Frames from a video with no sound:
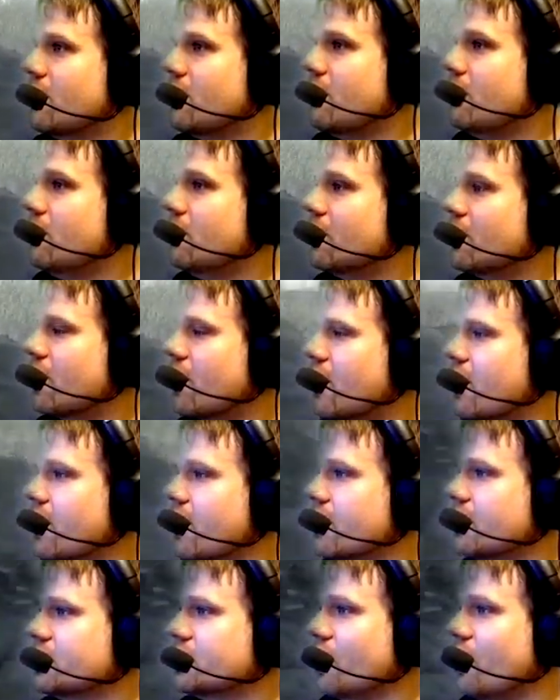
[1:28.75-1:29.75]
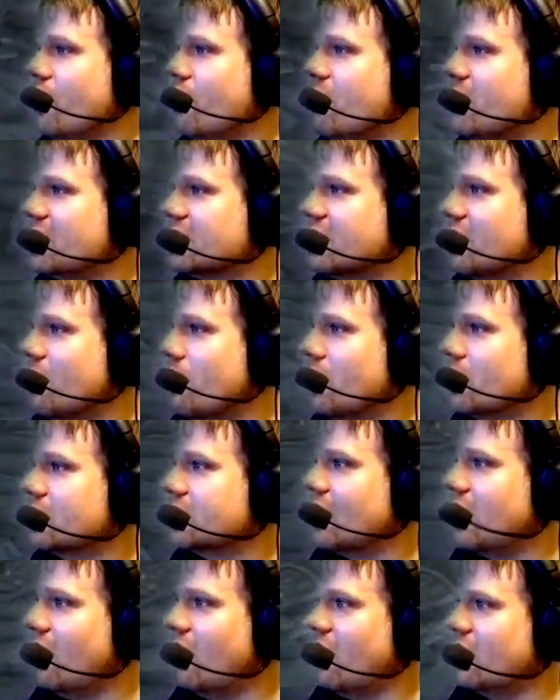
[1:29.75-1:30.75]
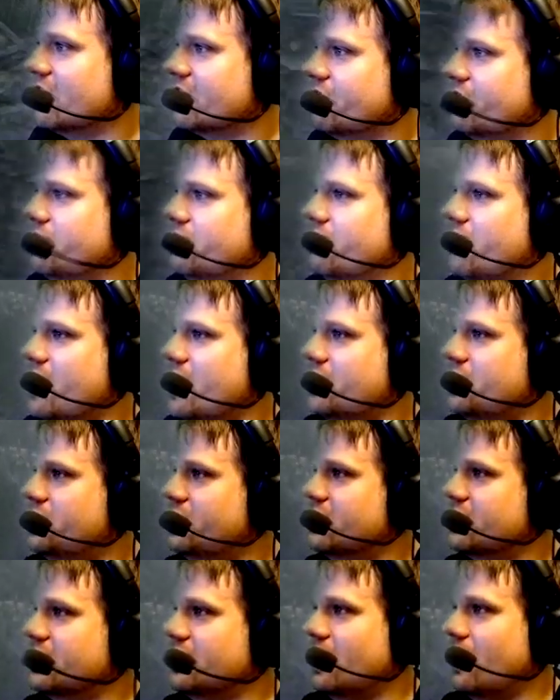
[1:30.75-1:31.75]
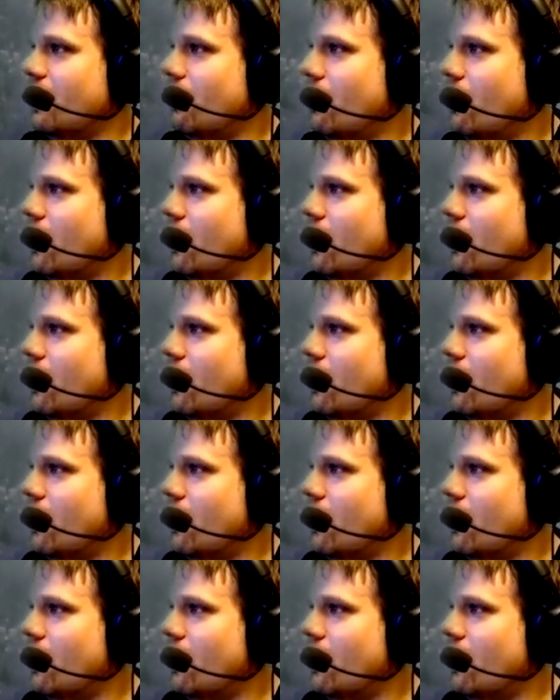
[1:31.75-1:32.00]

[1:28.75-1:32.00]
Well, show me someone to ask for directions,